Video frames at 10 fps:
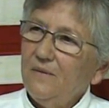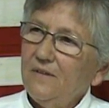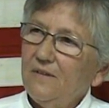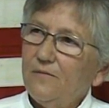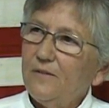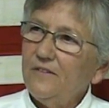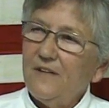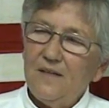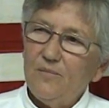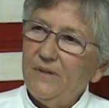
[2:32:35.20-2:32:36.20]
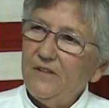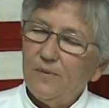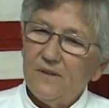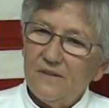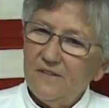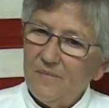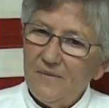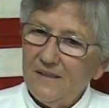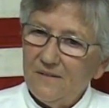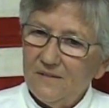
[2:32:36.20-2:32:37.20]
was it the first night in Pittsburgh or
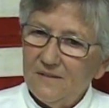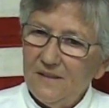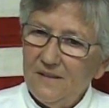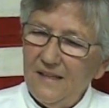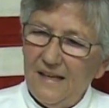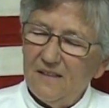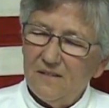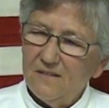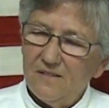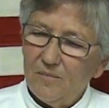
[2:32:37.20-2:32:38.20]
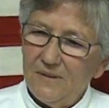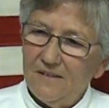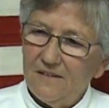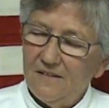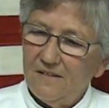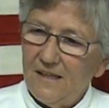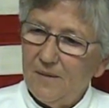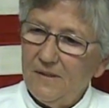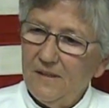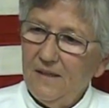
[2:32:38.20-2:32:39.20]
something, or Indiana or someplace I
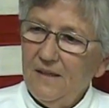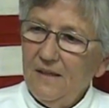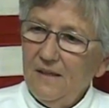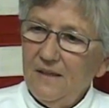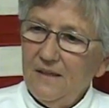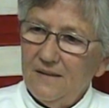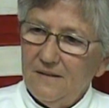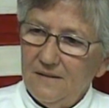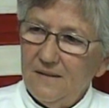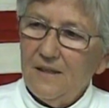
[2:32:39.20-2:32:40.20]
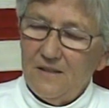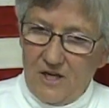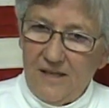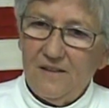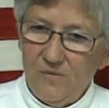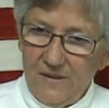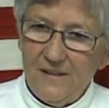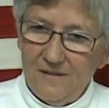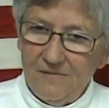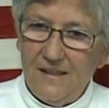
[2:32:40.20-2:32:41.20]
stopped, and I checked in with
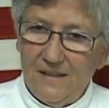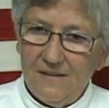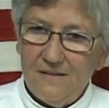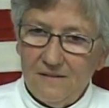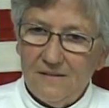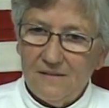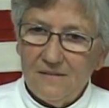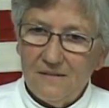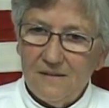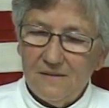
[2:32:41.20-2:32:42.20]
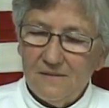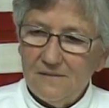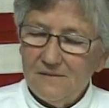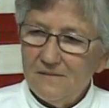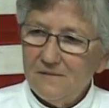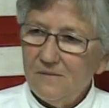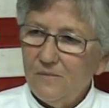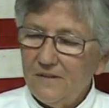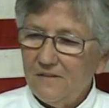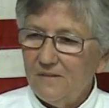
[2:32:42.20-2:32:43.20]
AFA, you know, the,
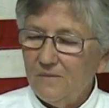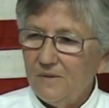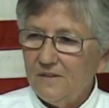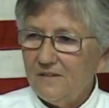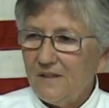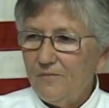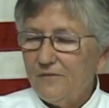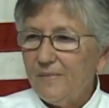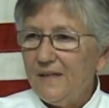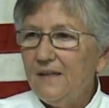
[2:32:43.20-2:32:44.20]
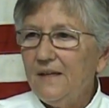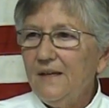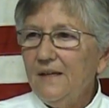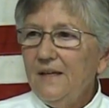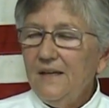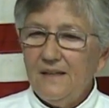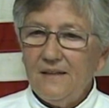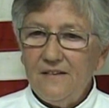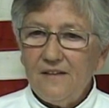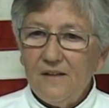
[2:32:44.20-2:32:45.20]
what's, what's up for me. And
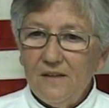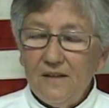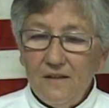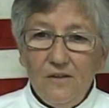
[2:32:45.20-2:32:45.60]
they said,